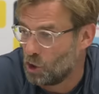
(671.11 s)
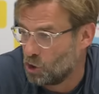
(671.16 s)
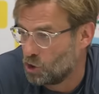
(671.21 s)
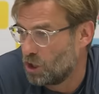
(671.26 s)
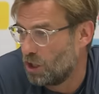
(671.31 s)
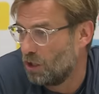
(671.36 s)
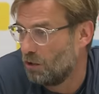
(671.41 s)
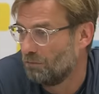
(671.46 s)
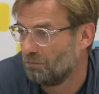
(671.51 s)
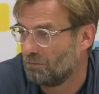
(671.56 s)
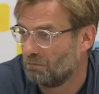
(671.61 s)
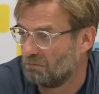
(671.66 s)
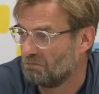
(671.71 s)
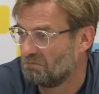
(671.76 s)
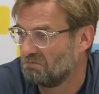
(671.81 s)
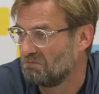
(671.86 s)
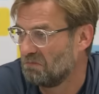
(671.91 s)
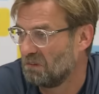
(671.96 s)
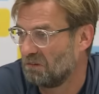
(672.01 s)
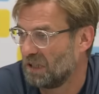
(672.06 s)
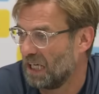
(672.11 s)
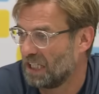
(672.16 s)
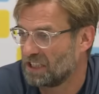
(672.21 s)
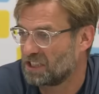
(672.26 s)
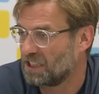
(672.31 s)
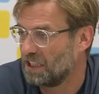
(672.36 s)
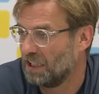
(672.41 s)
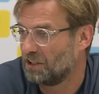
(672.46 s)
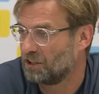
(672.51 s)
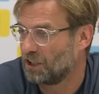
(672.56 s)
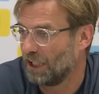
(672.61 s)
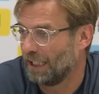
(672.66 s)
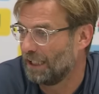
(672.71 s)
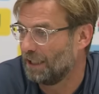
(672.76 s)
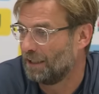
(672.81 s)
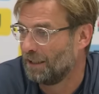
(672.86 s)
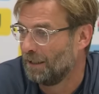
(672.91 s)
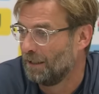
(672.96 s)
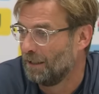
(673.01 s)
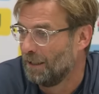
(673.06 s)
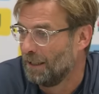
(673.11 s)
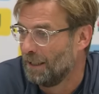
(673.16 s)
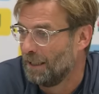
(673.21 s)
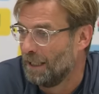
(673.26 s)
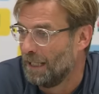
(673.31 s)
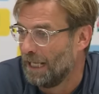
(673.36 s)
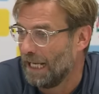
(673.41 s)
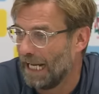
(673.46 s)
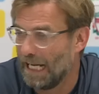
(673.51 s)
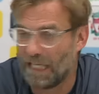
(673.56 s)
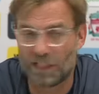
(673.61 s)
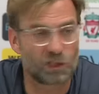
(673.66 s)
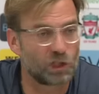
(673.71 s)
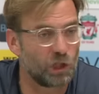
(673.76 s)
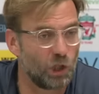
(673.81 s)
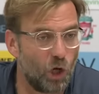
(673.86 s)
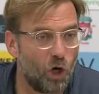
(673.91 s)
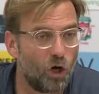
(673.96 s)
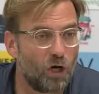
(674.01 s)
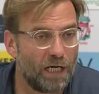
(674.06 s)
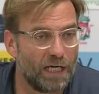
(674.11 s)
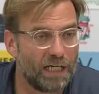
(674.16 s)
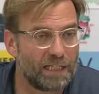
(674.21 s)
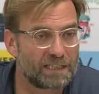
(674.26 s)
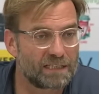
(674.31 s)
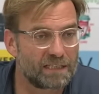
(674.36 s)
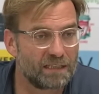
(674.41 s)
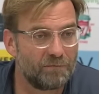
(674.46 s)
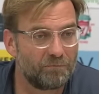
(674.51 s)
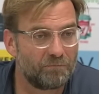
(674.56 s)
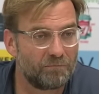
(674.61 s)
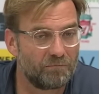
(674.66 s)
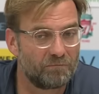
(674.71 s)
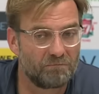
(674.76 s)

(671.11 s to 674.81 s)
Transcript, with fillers: So I still think, as long as